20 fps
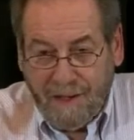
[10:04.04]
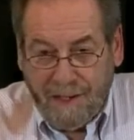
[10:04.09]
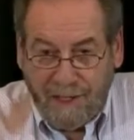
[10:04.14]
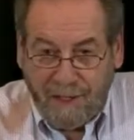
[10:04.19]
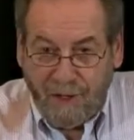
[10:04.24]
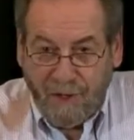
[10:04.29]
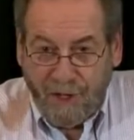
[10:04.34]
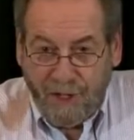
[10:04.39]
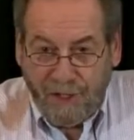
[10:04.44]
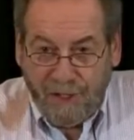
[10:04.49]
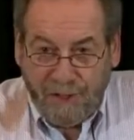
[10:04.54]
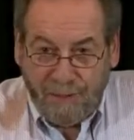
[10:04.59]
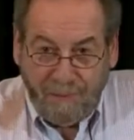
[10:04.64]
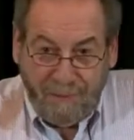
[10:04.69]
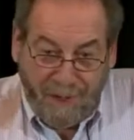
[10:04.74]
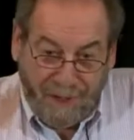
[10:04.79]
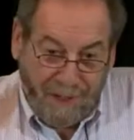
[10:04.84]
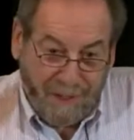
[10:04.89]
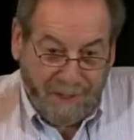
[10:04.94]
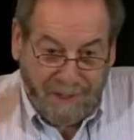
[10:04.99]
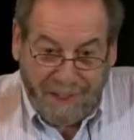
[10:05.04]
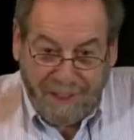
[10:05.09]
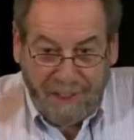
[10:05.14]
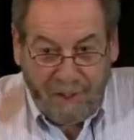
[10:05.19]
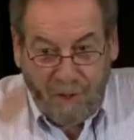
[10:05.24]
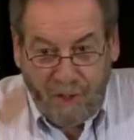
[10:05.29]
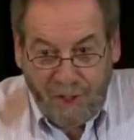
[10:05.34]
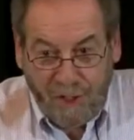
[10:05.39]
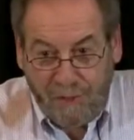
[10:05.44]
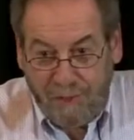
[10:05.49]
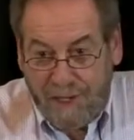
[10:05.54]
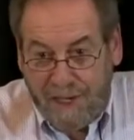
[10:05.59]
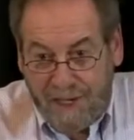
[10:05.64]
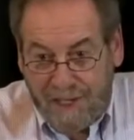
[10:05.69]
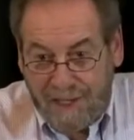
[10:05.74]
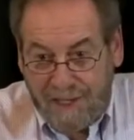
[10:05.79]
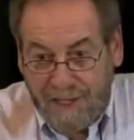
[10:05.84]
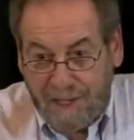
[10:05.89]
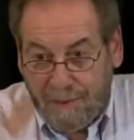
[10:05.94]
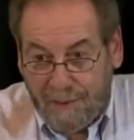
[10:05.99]
It didn't cost me
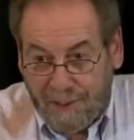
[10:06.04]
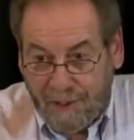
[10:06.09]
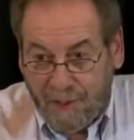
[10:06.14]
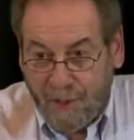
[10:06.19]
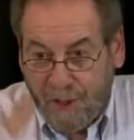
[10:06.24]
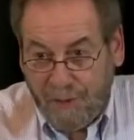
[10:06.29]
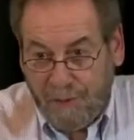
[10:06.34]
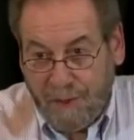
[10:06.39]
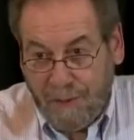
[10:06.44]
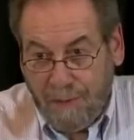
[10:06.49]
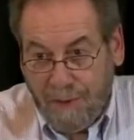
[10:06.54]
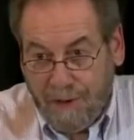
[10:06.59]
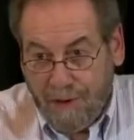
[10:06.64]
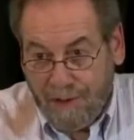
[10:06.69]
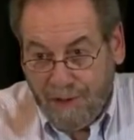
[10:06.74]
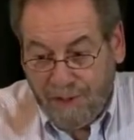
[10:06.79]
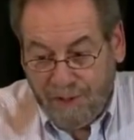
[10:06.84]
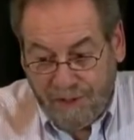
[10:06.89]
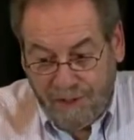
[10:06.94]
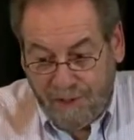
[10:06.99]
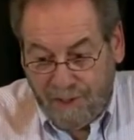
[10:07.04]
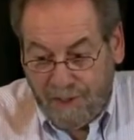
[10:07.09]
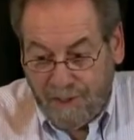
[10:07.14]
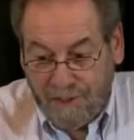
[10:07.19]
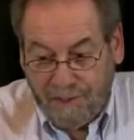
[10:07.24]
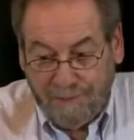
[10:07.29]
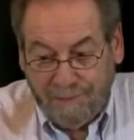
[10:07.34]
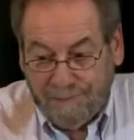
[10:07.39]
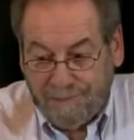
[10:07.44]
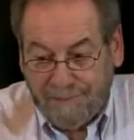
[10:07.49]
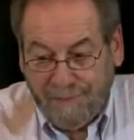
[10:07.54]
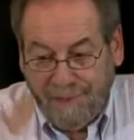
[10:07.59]
anything, but it cost my parents a